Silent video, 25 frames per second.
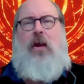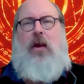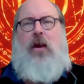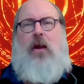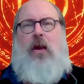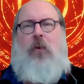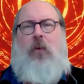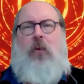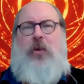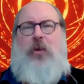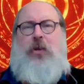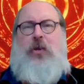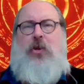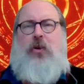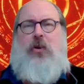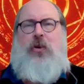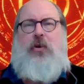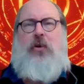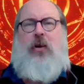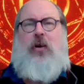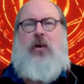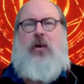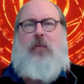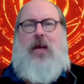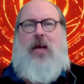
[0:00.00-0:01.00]
Once a certain
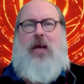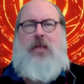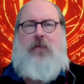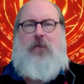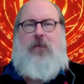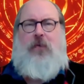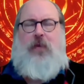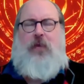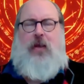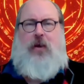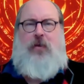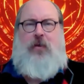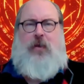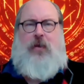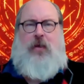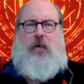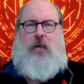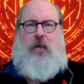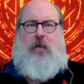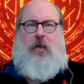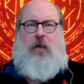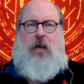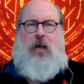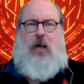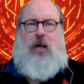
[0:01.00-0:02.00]
critical mass of thinkers in
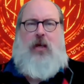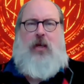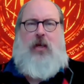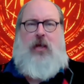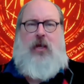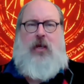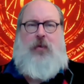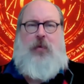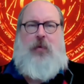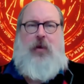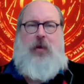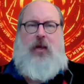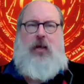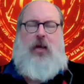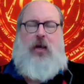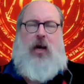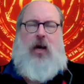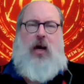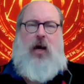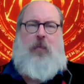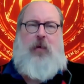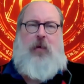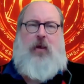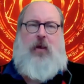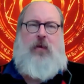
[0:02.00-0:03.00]
society has begun
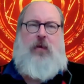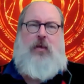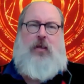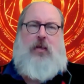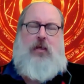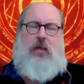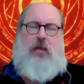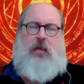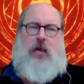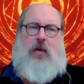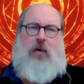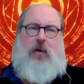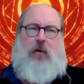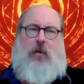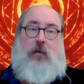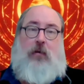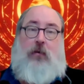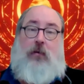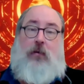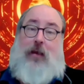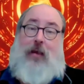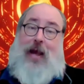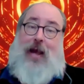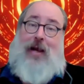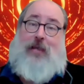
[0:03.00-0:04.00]
copying this hysterical,
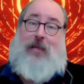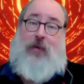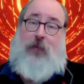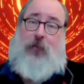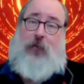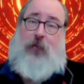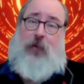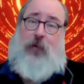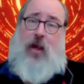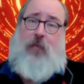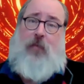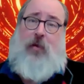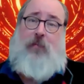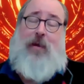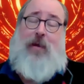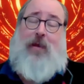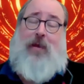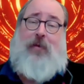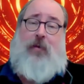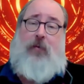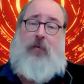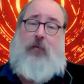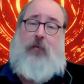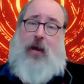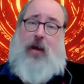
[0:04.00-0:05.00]
lax, and flabby
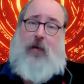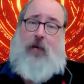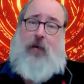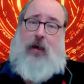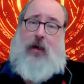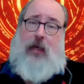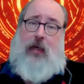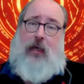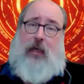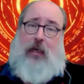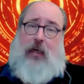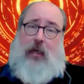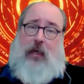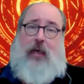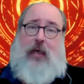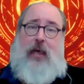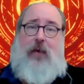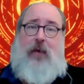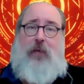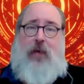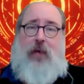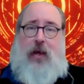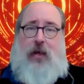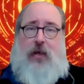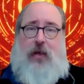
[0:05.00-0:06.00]
method of rhetoric,
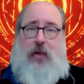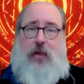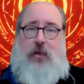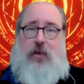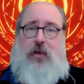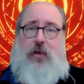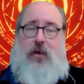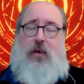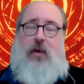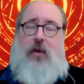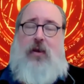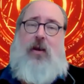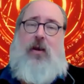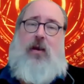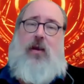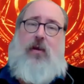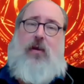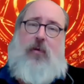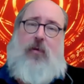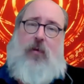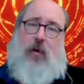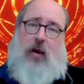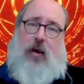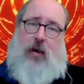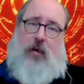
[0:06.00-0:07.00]
that is,
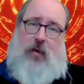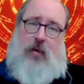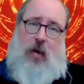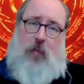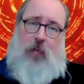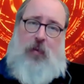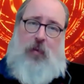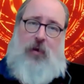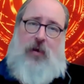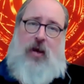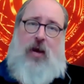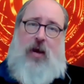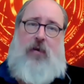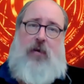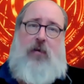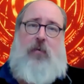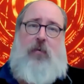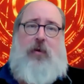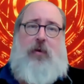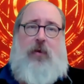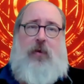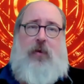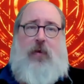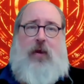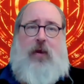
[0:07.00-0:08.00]
throwing a temper tantrum
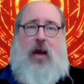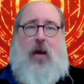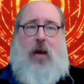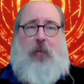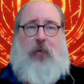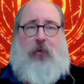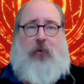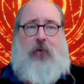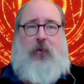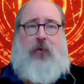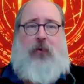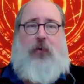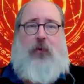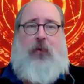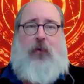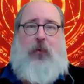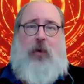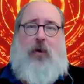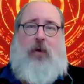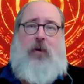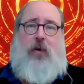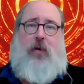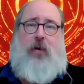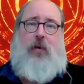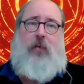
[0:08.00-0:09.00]
until the opposition is
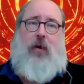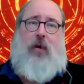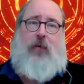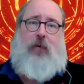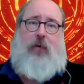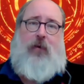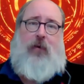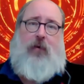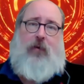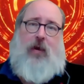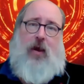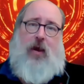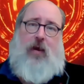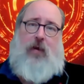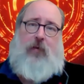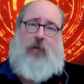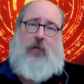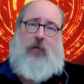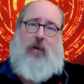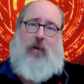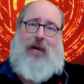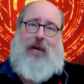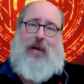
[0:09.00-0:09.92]
wearied into resting his case,